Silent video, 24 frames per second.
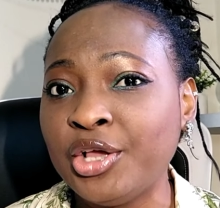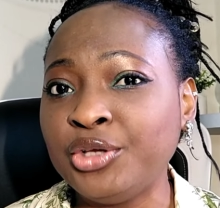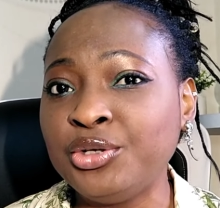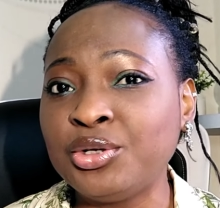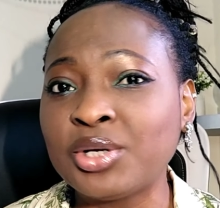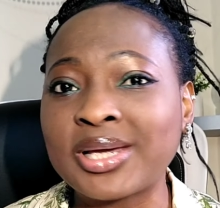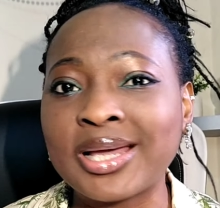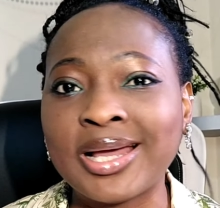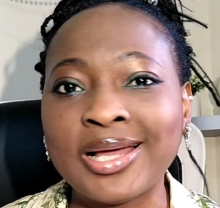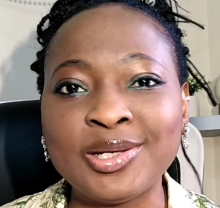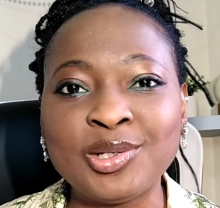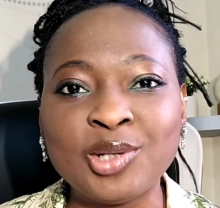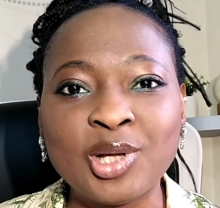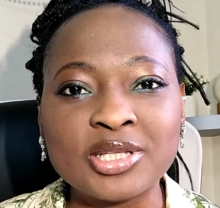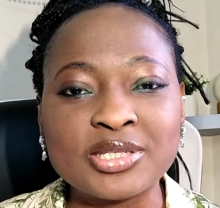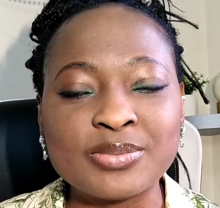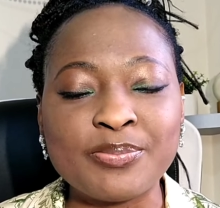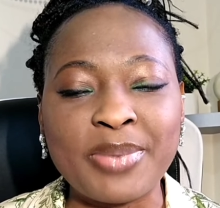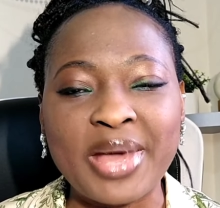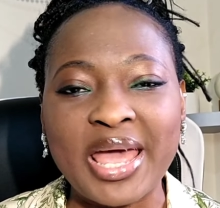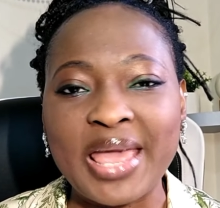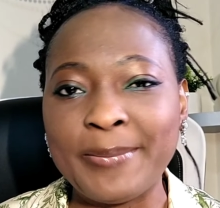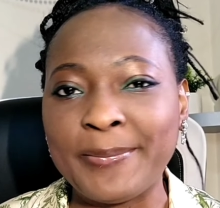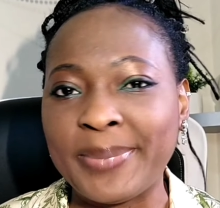You
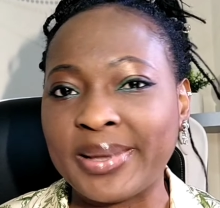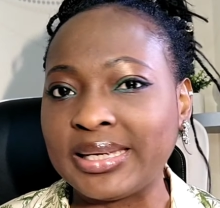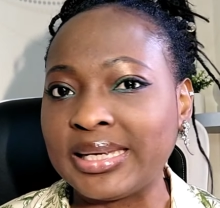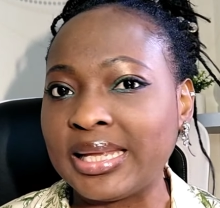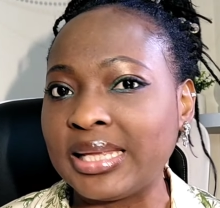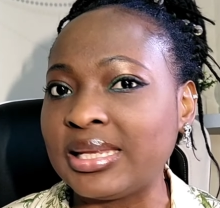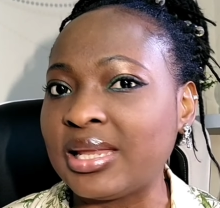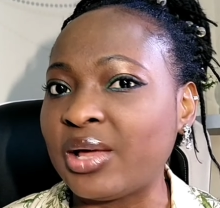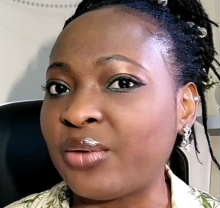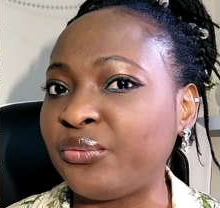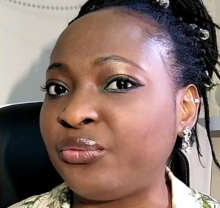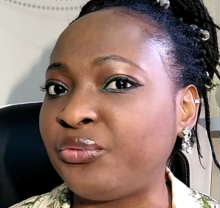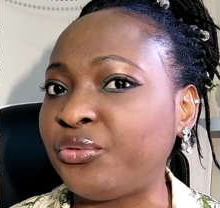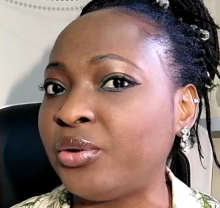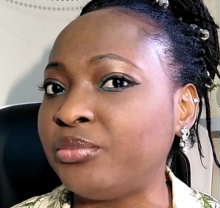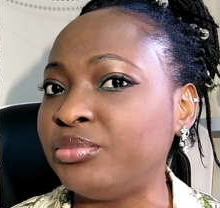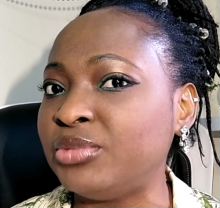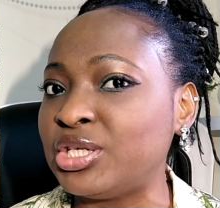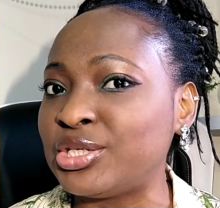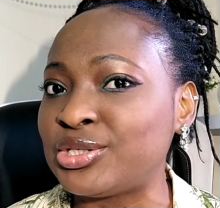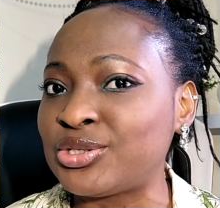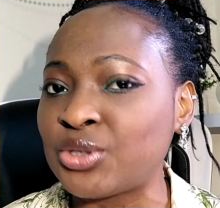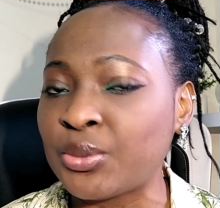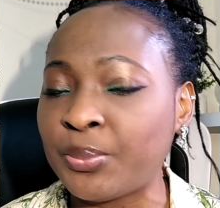cannot buy banana from
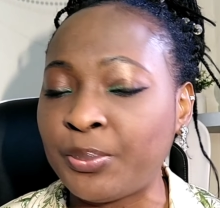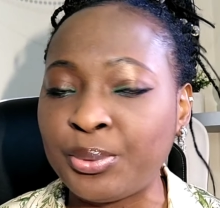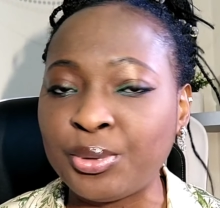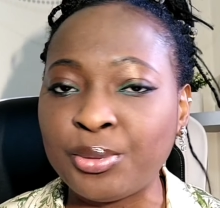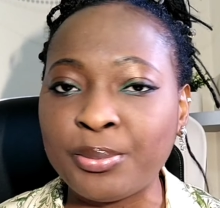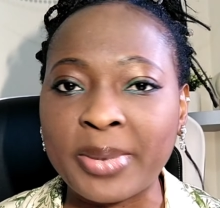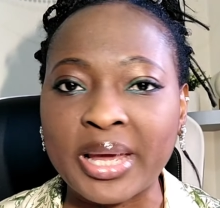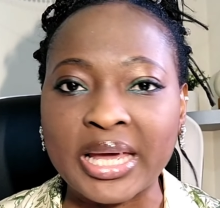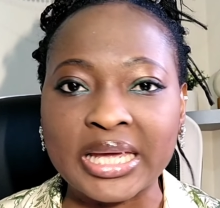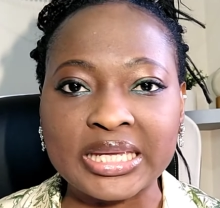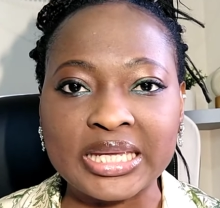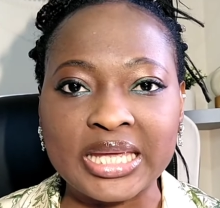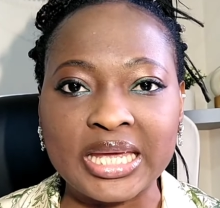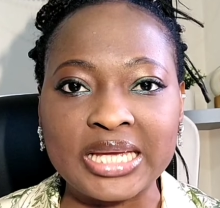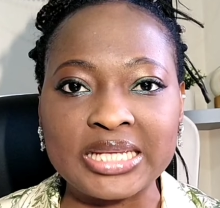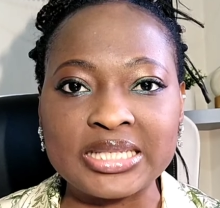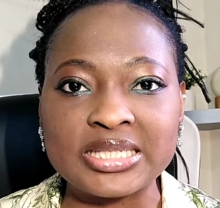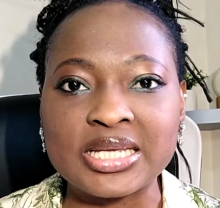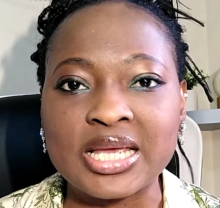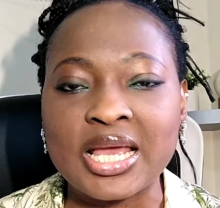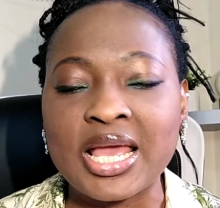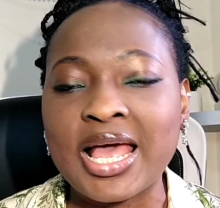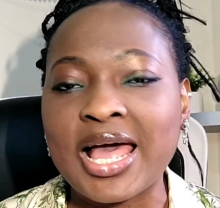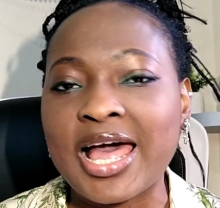the
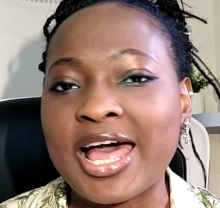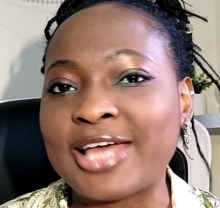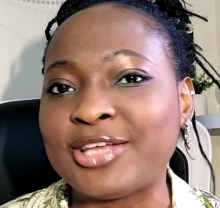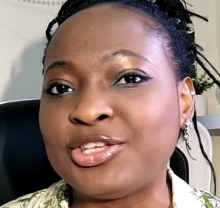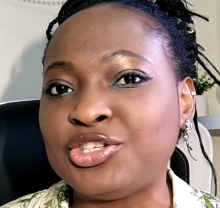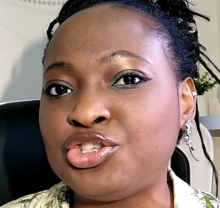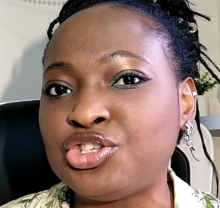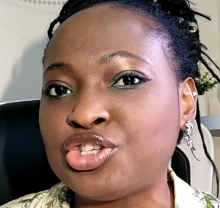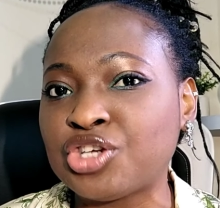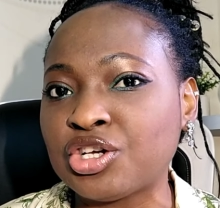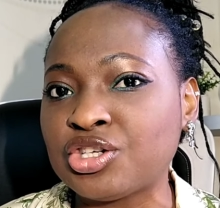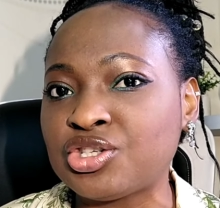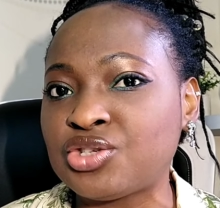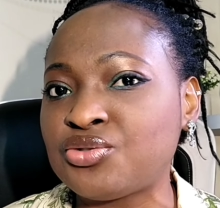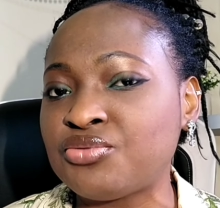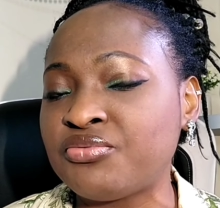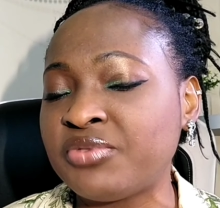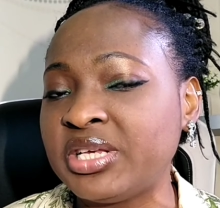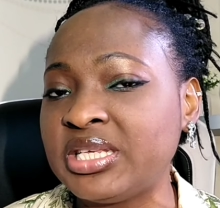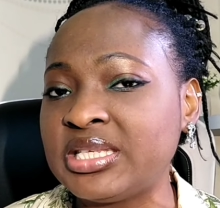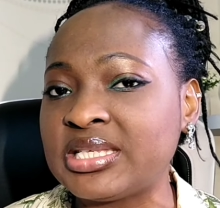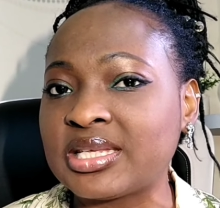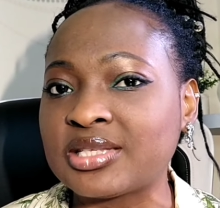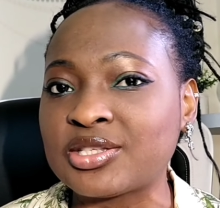supermarket and just
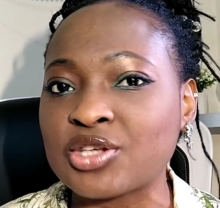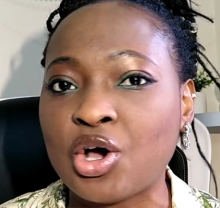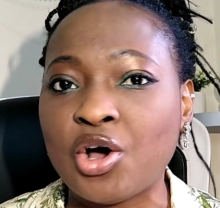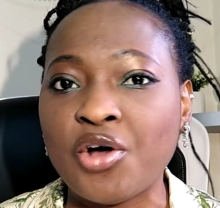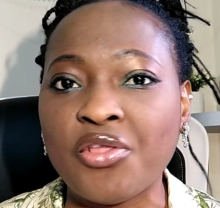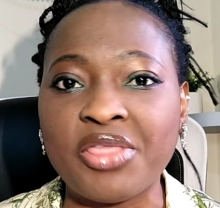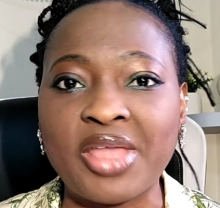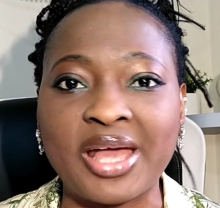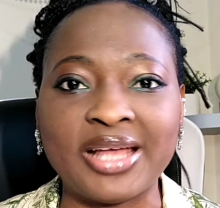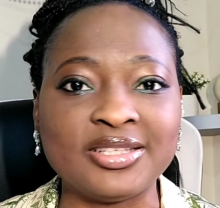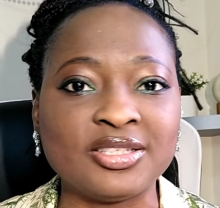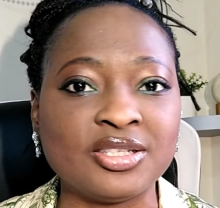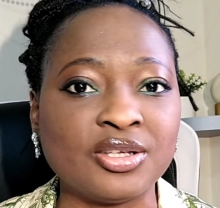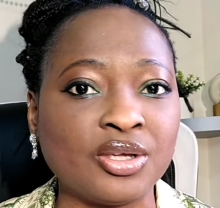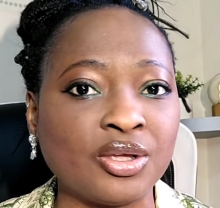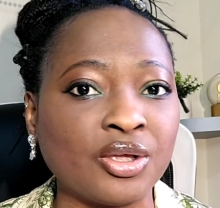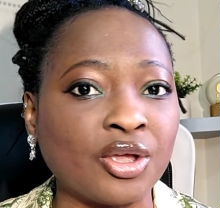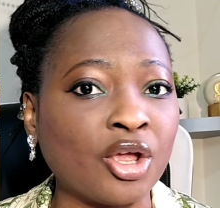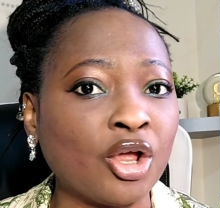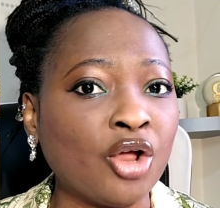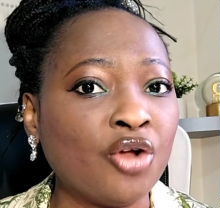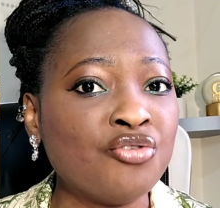rinse it under the